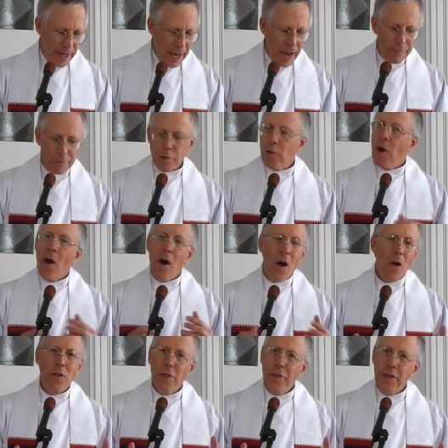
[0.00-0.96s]
After
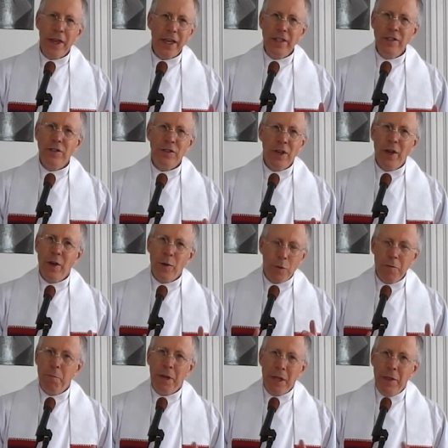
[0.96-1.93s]
all the things
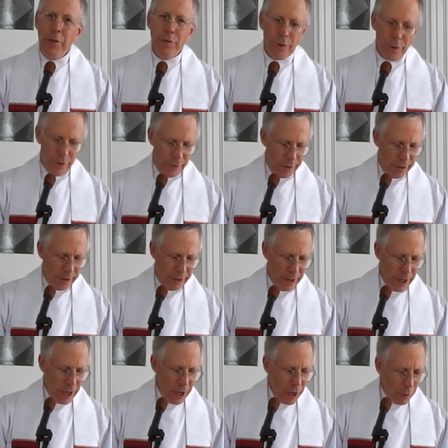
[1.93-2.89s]
we've been through,
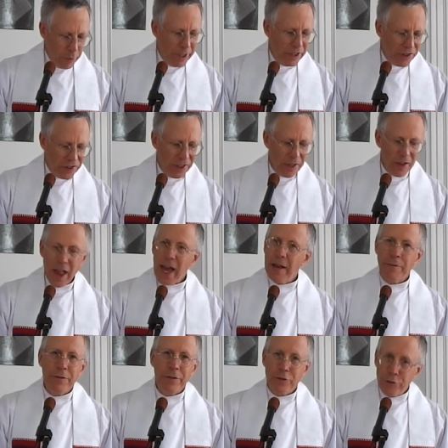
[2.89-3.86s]
we still
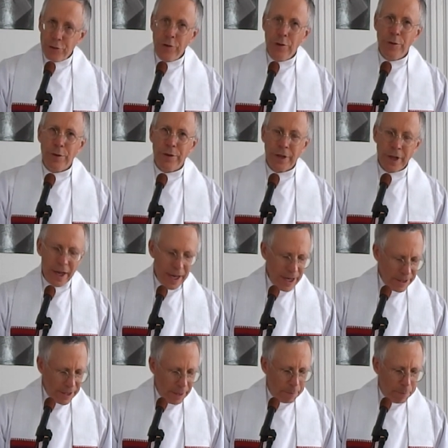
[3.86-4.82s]
have the truth
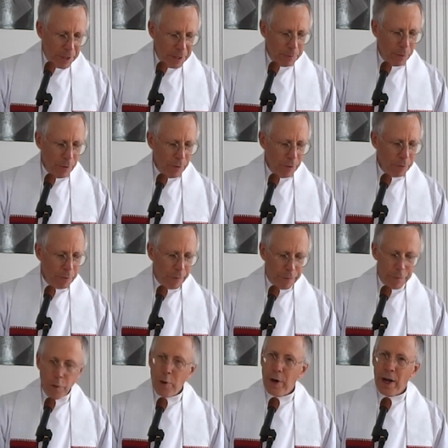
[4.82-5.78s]
that people
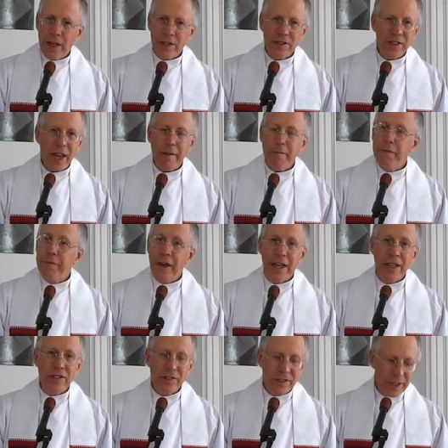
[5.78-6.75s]
before us have
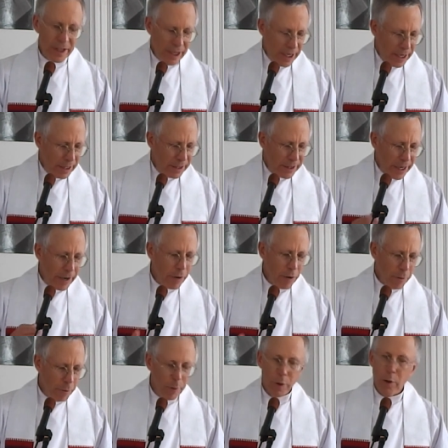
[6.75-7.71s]
faced
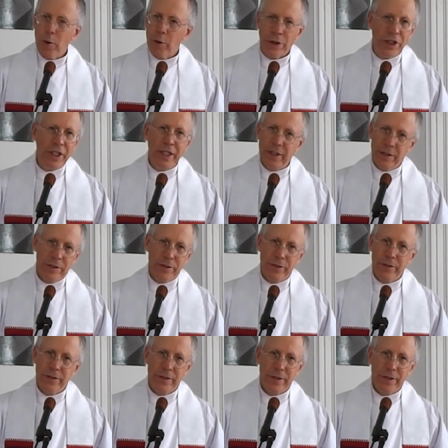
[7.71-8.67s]
terrible
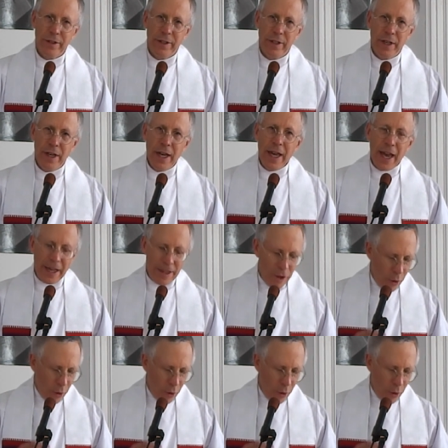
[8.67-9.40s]
ordeals, and